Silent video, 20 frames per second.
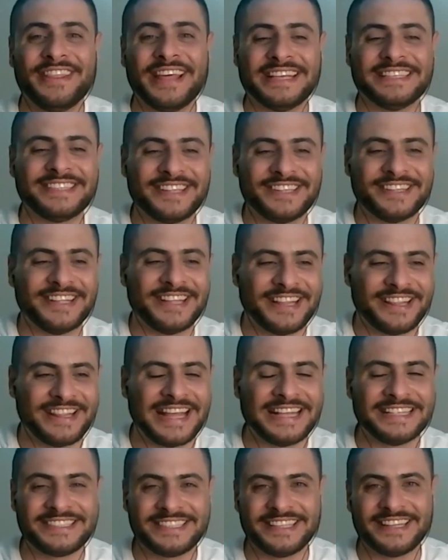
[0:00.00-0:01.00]
that's
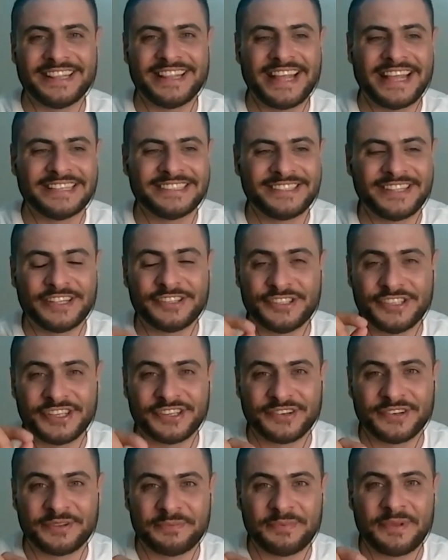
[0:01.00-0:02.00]
the
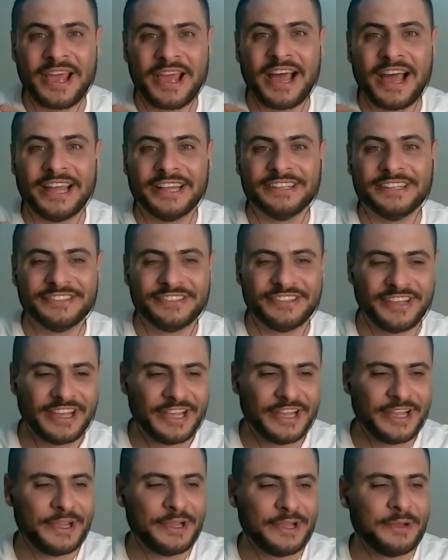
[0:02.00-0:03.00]
secret behind
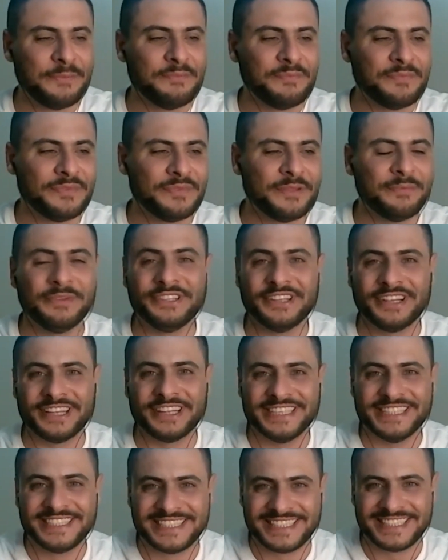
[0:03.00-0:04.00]
the Middle
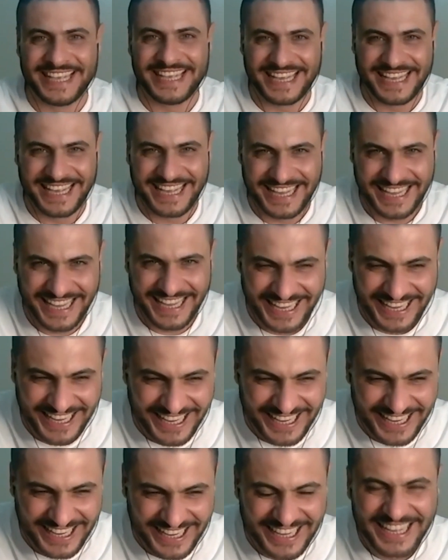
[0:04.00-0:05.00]
East
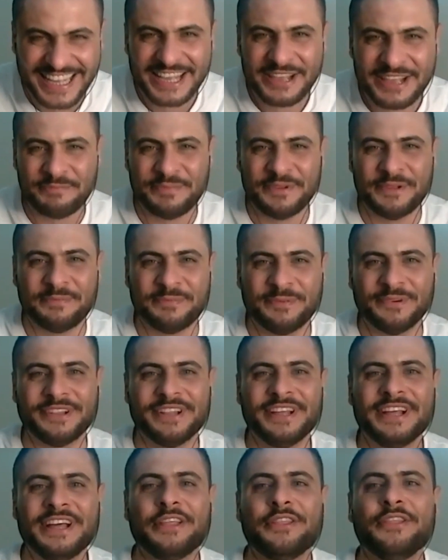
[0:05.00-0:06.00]

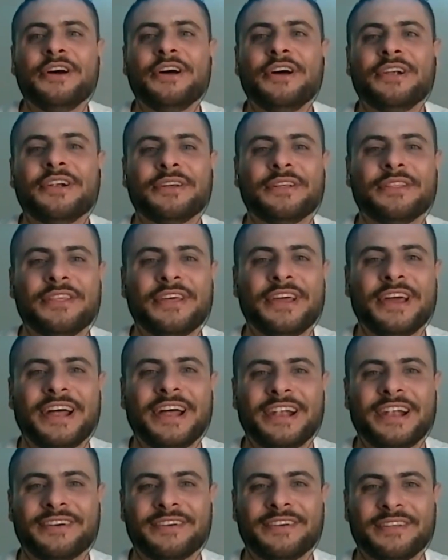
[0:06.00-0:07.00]
people. They
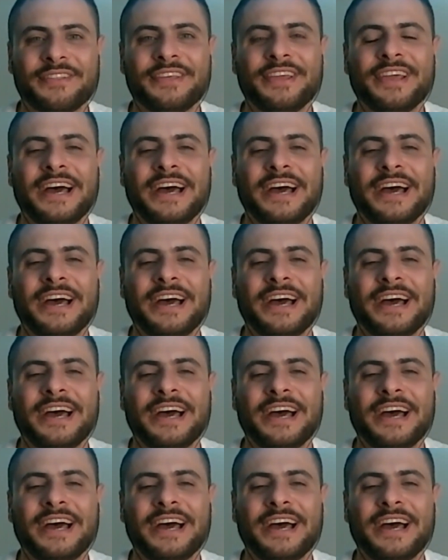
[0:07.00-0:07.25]
are